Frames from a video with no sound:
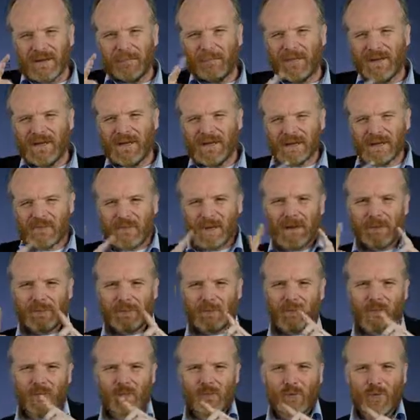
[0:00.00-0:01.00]
means we have
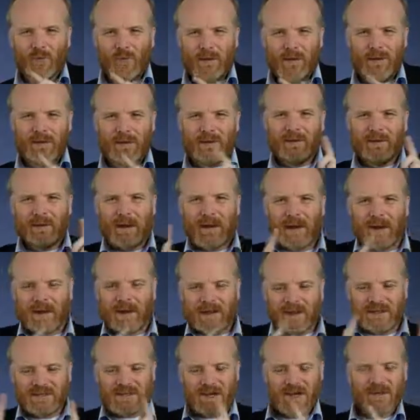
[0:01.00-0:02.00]
to read
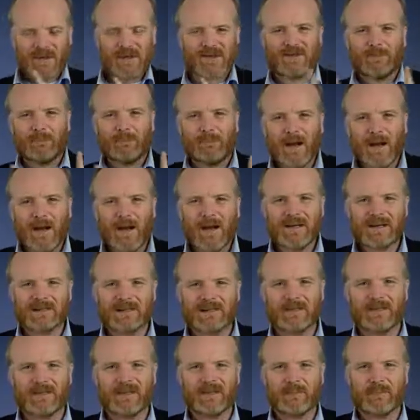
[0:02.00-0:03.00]
each other's minds
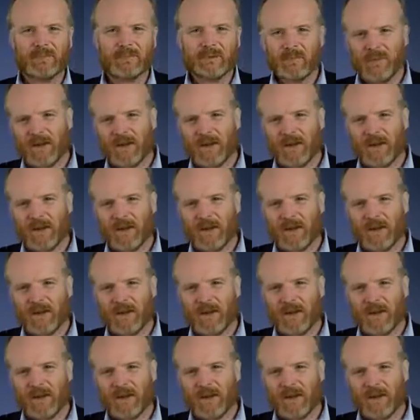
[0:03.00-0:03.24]
a little bit.